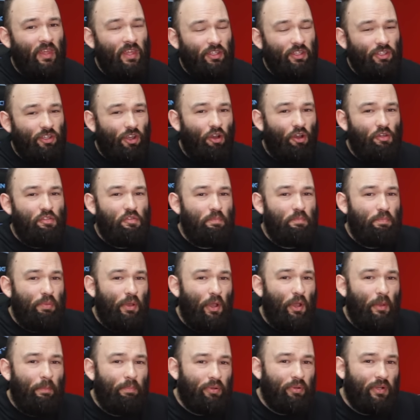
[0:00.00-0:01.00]
cost
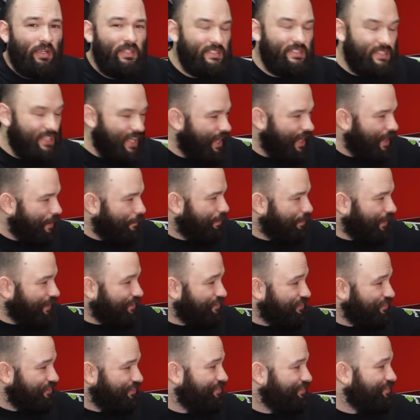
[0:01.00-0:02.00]
per print, but
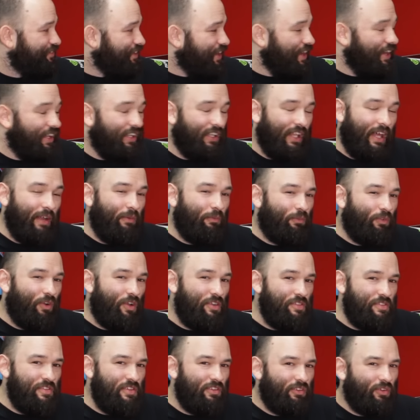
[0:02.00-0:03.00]
still it
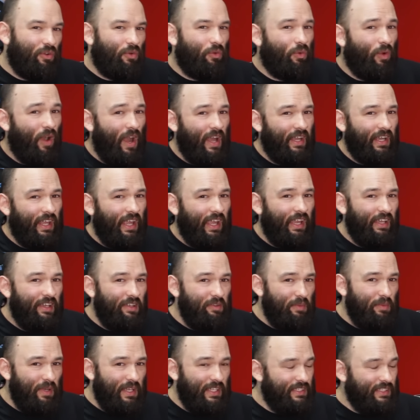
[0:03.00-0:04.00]
wasn't quite
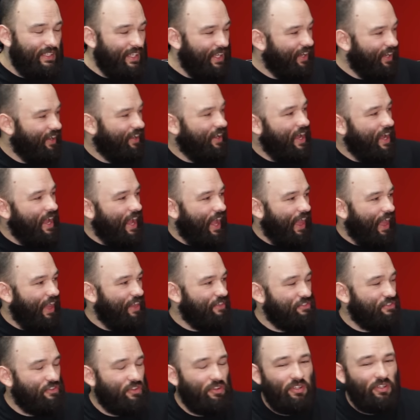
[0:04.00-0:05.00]
anywhere near
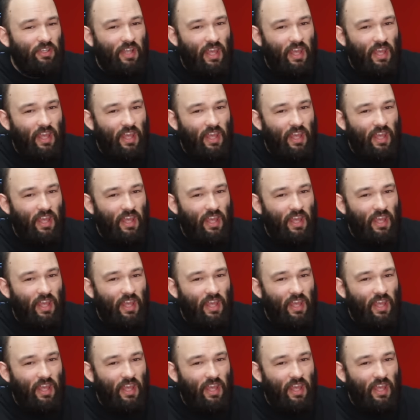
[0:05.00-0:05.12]
as good